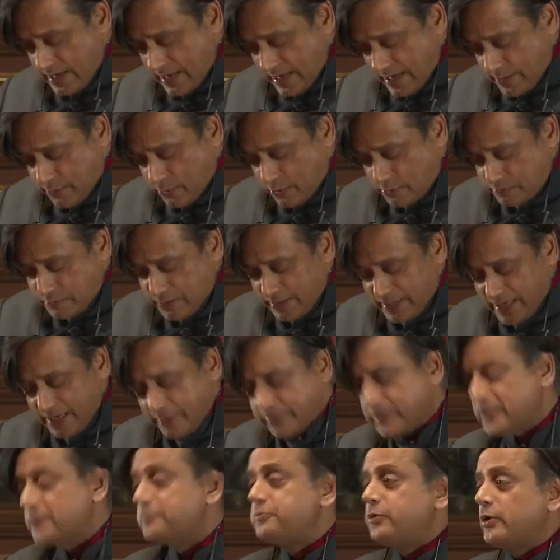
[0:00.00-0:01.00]
I won't
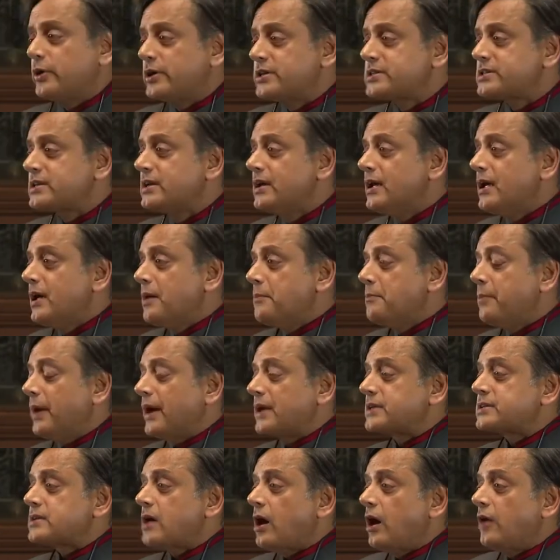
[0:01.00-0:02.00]
belabor the point,
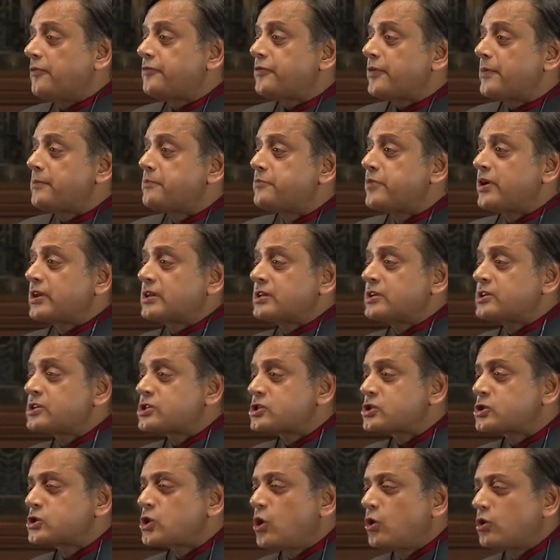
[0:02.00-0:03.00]
but of Britain's
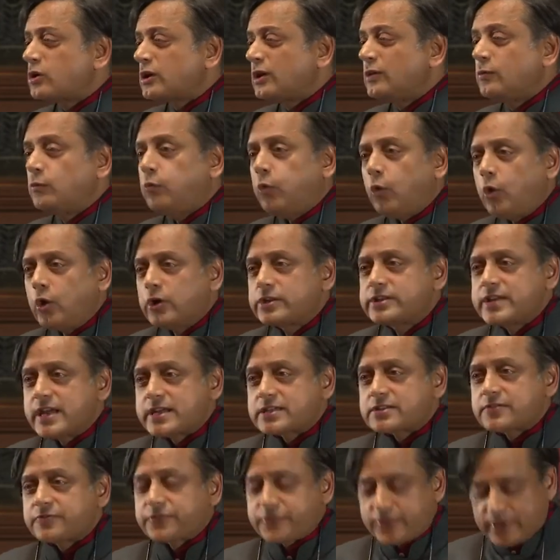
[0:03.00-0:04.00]
total war
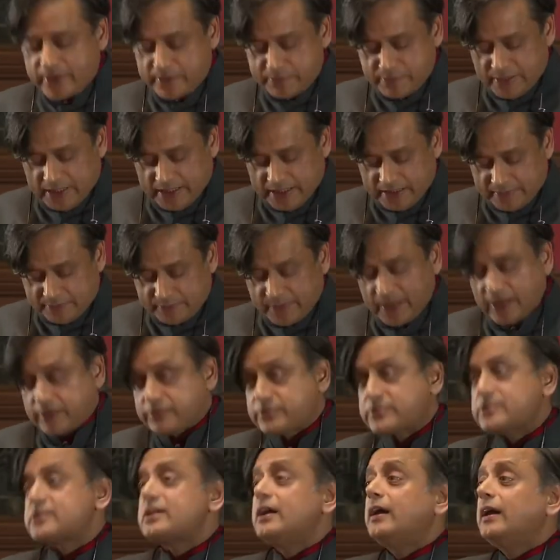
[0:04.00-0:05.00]
debt of £3 billion,
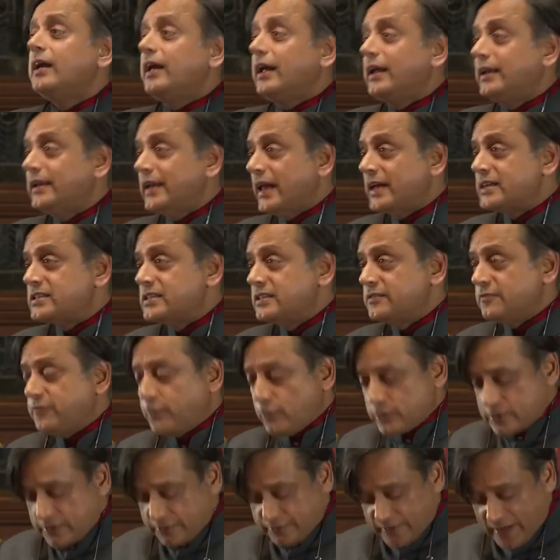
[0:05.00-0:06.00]
in
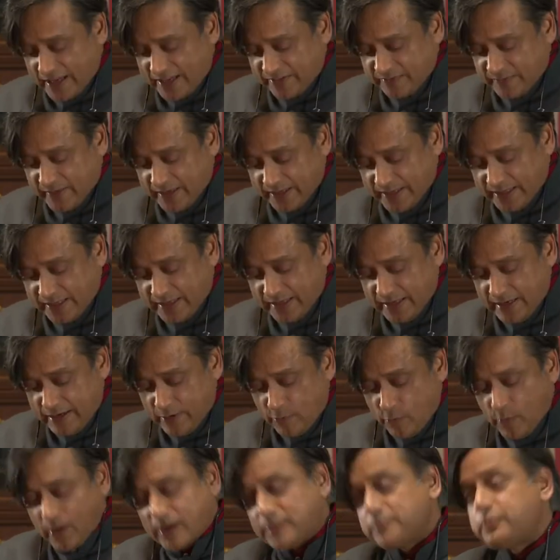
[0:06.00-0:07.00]
1945 money,
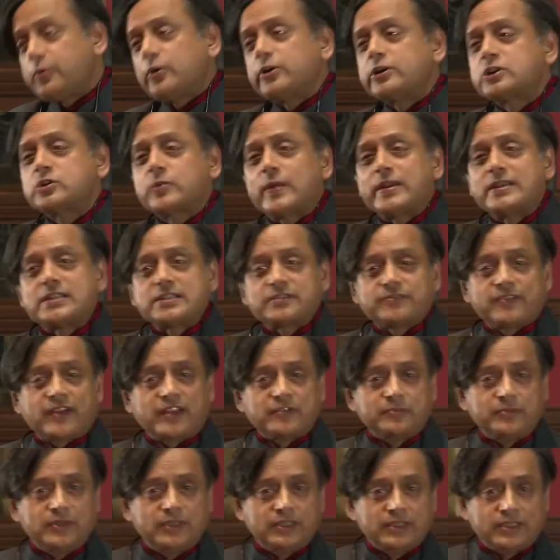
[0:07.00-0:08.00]

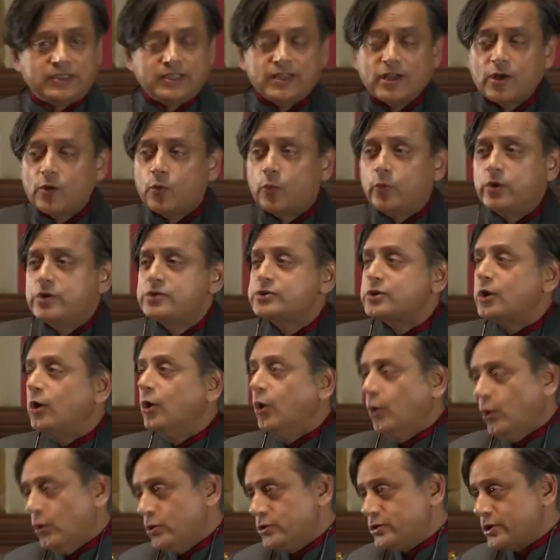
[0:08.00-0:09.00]
1.25 billion was
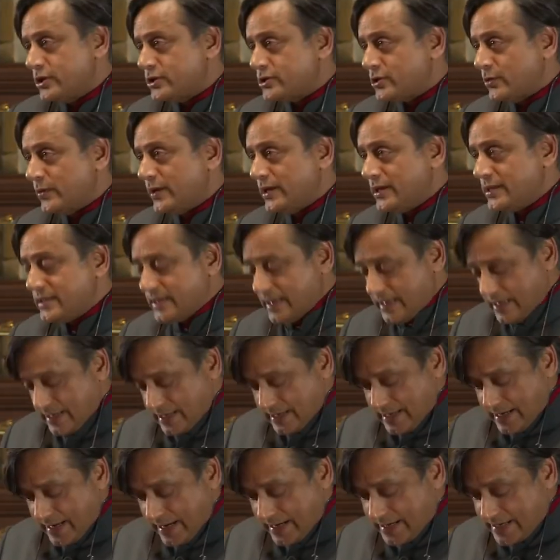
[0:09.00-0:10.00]
owed to India
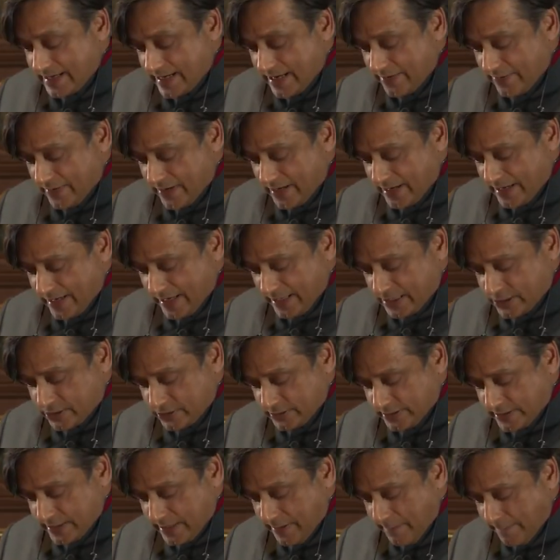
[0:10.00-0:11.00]
and never
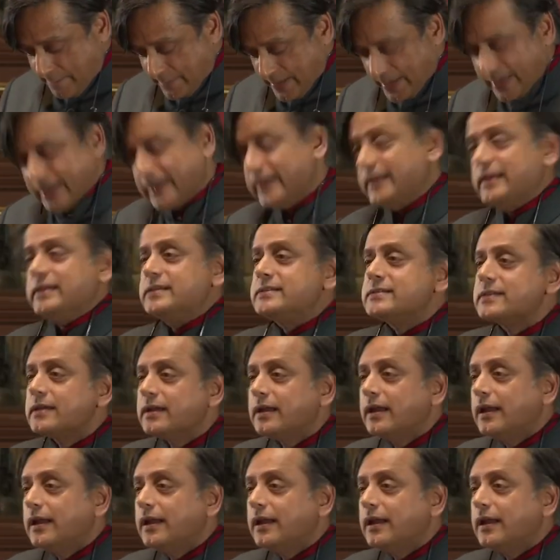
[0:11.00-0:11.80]
actually paid.